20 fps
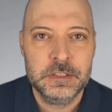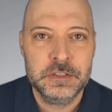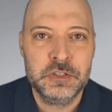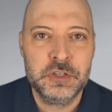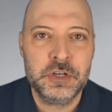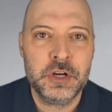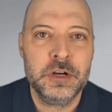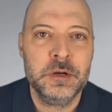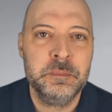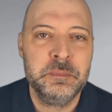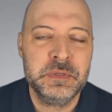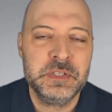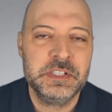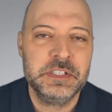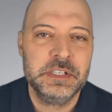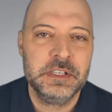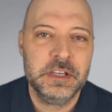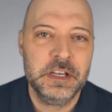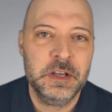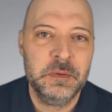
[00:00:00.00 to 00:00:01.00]

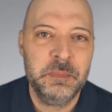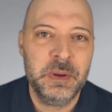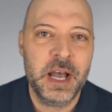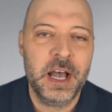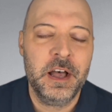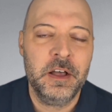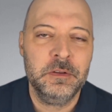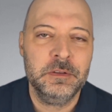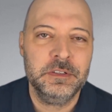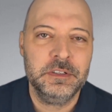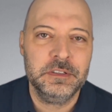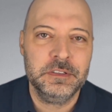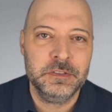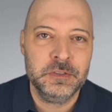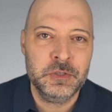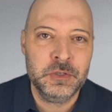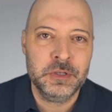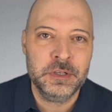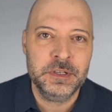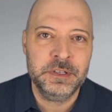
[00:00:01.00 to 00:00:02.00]
chirps about
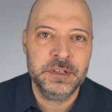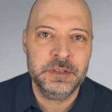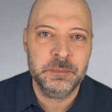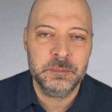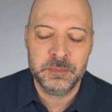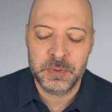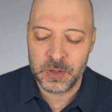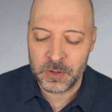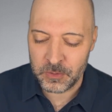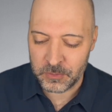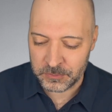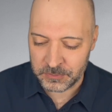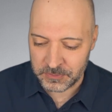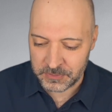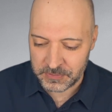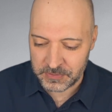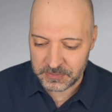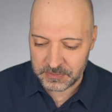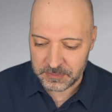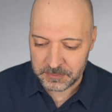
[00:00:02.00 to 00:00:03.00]
good
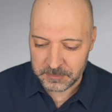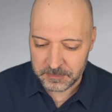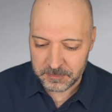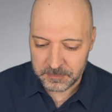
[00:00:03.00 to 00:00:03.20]
bones.